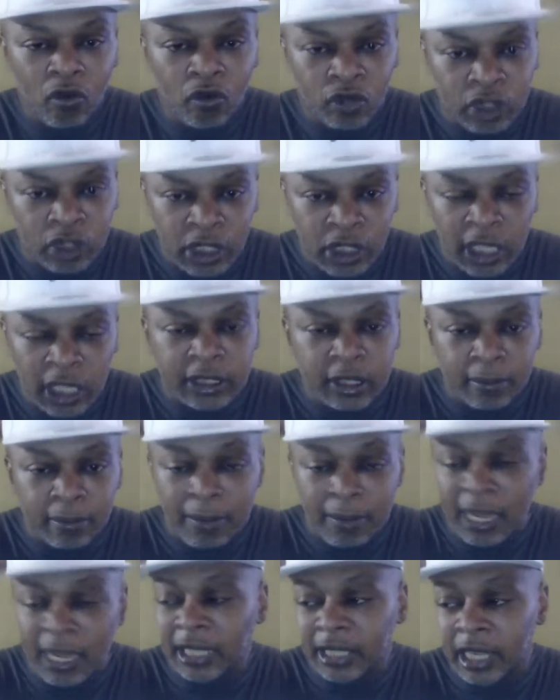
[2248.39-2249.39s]
Something,
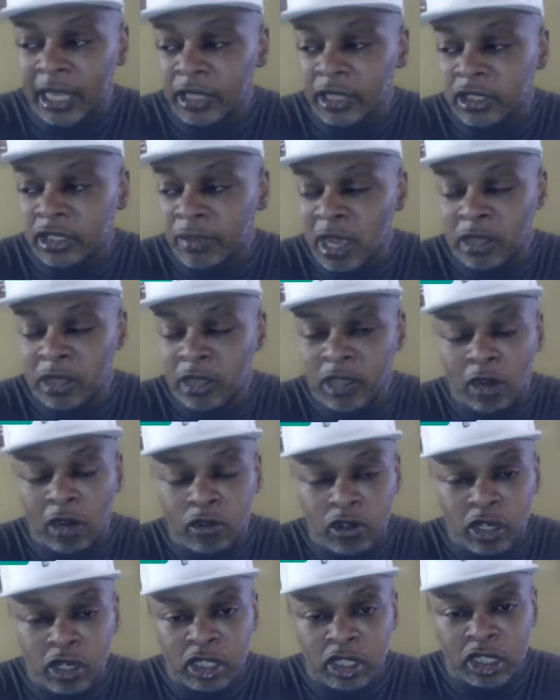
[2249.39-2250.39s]
man, I think Jamel
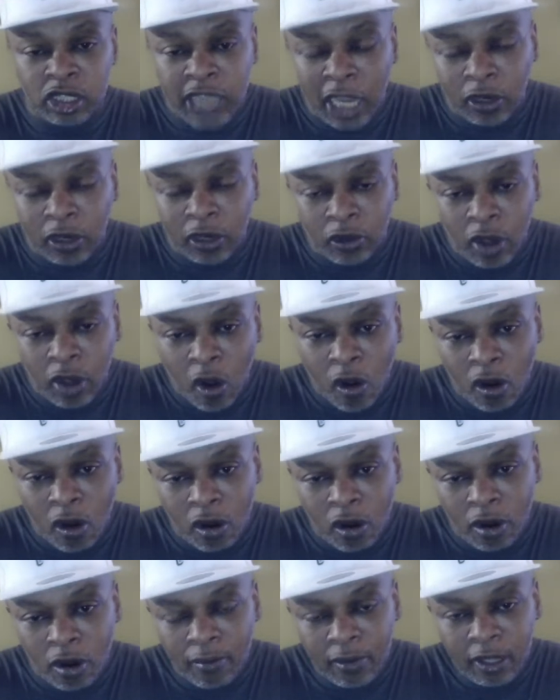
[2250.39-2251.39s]
Charlo took a shot on the
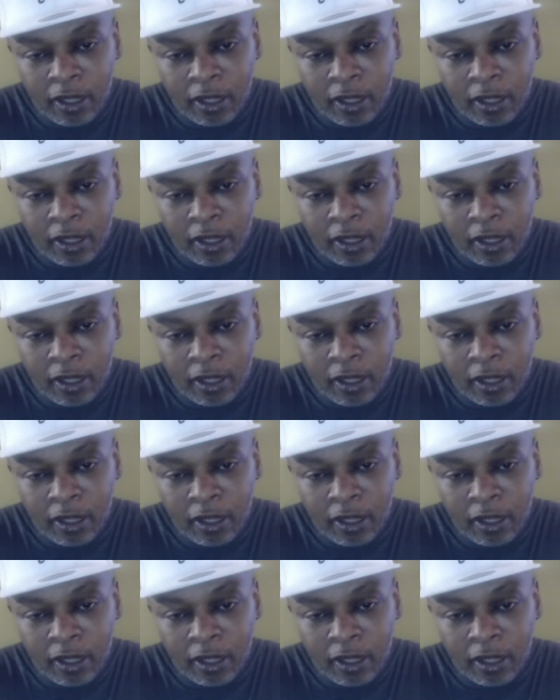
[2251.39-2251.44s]
arm.